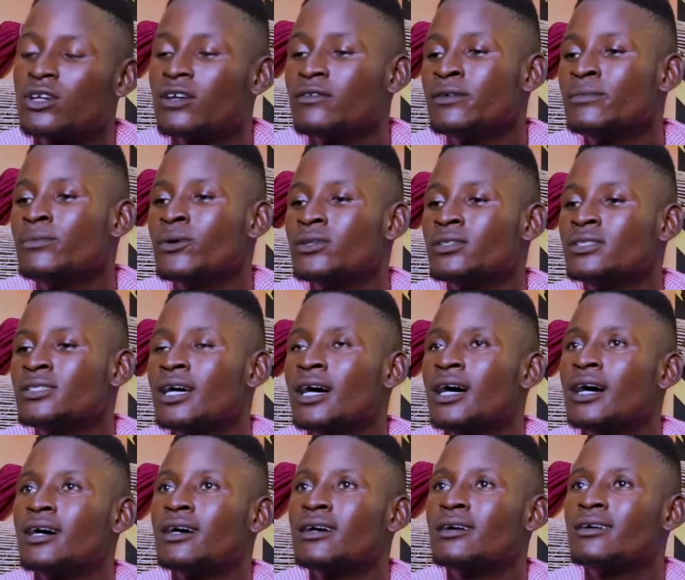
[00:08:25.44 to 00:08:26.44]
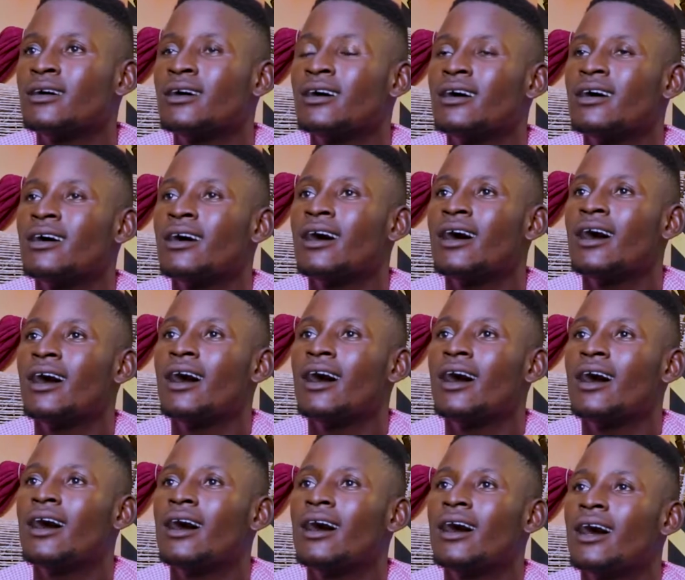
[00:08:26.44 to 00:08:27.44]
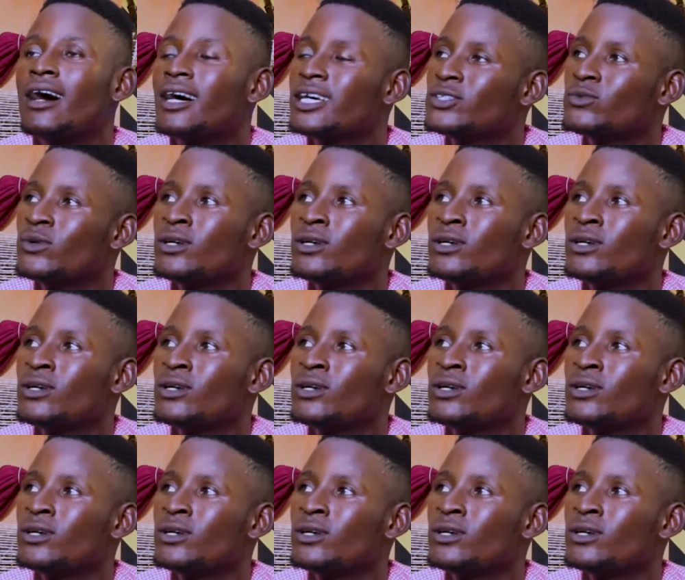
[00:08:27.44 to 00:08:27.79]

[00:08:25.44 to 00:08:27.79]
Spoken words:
everybody that has